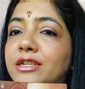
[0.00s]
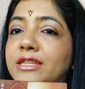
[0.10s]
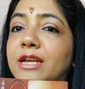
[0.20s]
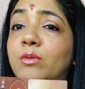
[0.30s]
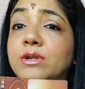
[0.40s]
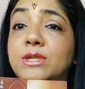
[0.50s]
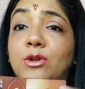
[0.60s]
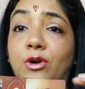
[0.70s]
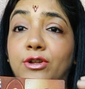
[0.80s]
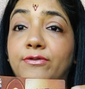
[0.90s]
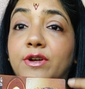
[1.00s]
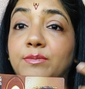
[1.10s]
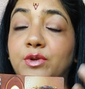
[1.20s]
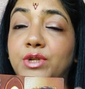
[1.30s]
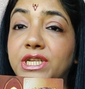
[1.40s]
There was a lot of
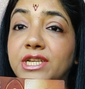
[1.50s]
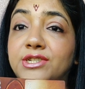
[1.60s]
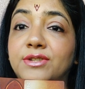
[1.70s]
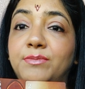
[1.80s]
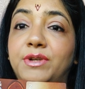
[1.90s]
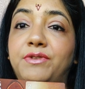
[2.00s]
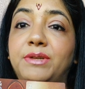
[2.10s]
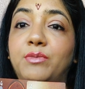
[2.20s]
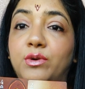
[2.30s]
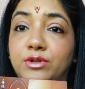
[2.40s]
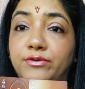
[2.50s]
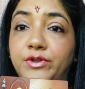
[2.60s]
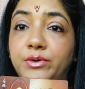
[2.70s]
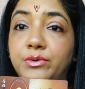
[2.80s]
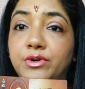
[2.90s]
communication between both of
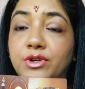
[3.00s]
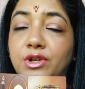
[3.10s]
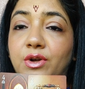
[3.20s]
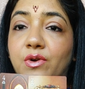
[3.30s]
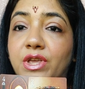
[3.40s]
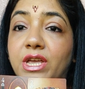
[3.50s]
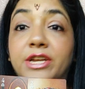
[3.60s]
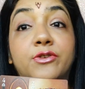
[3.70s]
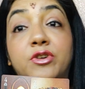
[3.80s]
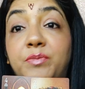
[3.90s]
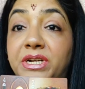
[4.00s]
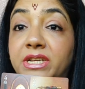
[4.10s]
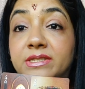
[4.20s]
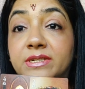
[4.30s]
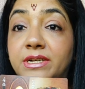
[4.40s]
you. Okay, it could be
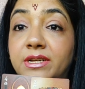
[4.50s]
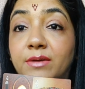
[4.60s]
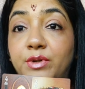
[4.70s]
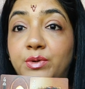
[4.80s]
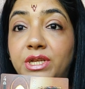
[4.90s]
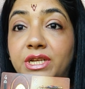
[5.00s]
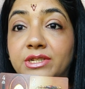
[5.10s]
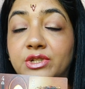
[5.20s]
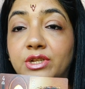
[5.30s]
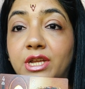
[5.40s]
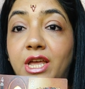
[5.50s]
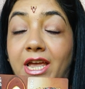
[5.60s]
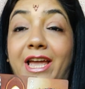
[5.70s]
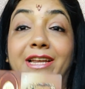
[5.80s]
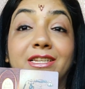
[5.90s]
distant communication,
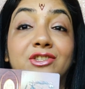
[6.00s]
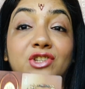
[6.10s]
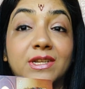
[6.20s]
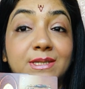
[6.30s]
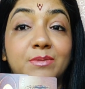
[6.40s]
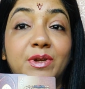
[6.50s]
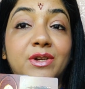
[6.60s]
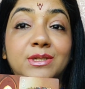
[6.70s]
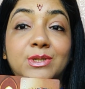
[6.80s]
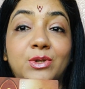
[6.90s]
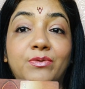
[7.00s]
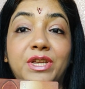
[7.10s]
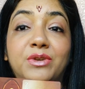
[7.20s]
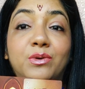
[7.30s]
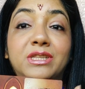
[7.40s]
and just because, you know,
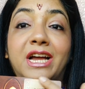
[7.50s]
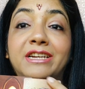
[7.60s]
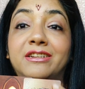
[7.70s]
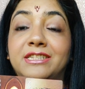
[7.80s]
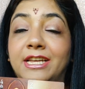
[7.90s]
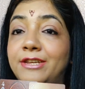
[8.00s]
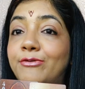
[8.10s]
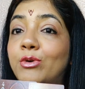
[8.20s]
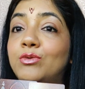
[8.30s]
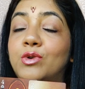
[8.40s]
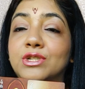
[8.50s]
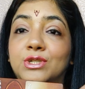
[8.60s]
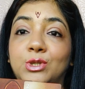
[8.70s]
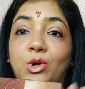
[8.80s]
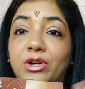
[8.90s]
we know that telephone was
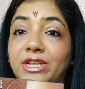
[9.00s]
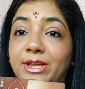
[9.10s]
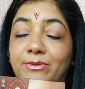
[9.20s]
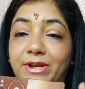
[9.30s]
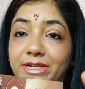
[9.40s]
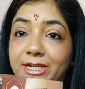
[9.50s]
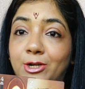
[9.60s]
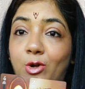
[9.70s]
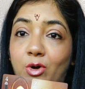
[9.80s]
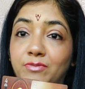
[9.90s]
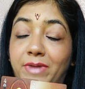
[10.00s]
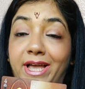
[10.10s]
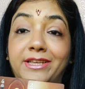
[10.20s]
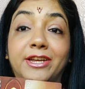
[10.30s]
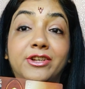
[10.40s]
not invented long
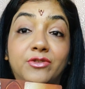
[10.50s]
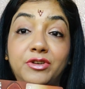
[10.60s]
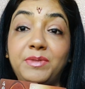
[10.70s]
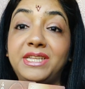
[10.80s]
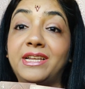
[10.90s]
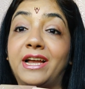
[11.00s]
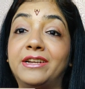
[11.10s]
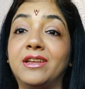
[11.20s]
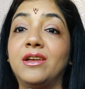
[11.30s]
back, it could be that